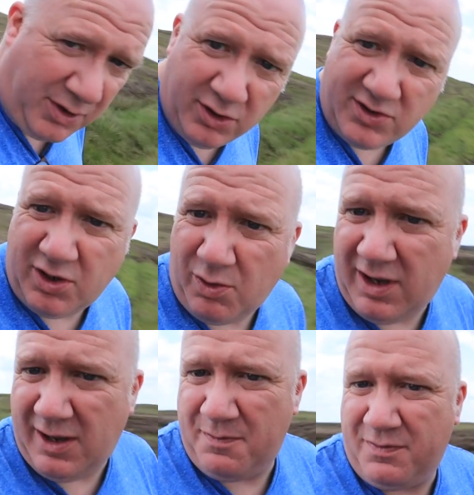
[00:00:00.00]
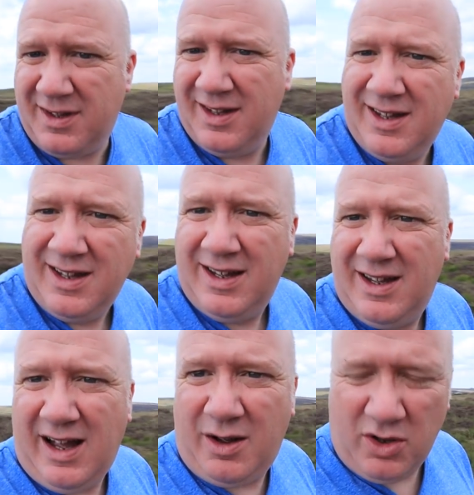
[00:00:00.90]
I'm going
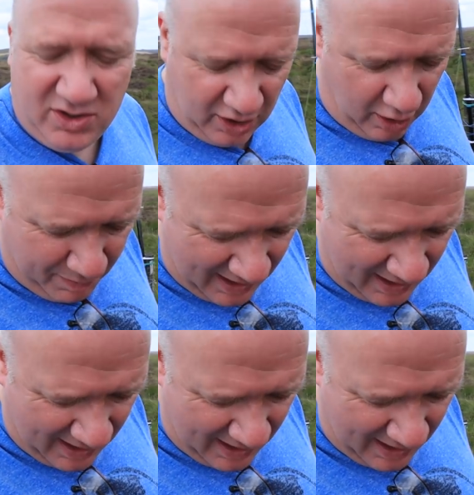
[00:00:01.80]
to start